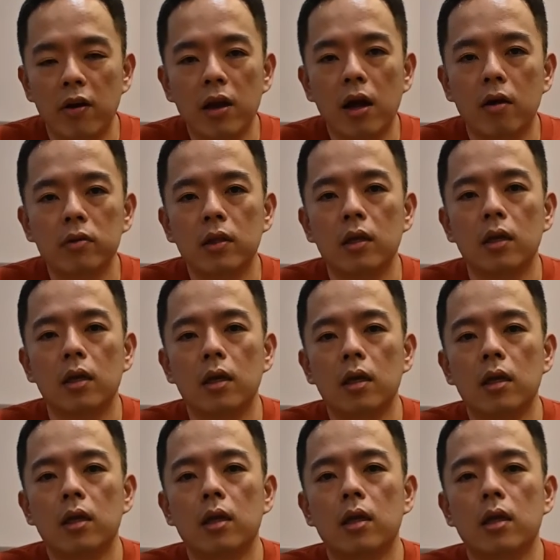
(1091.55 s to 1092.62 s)
healthy,
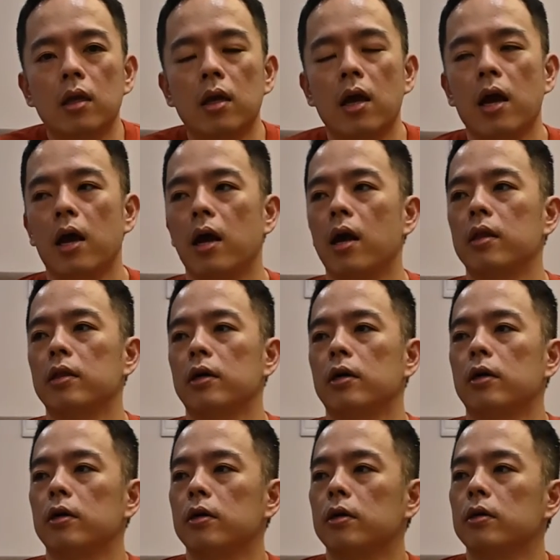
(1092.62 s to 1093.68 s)
and
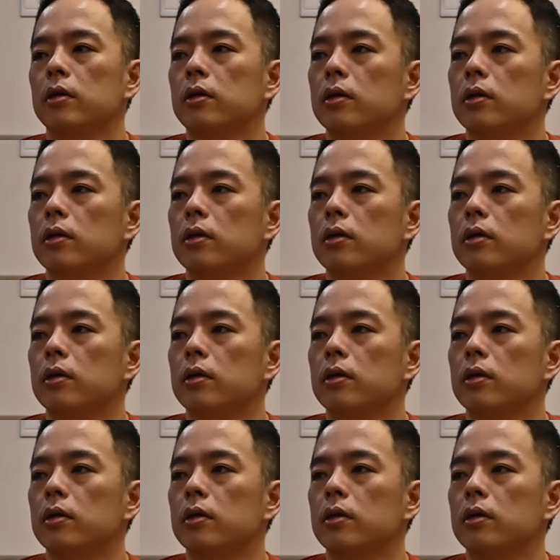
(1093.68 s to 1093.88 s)
I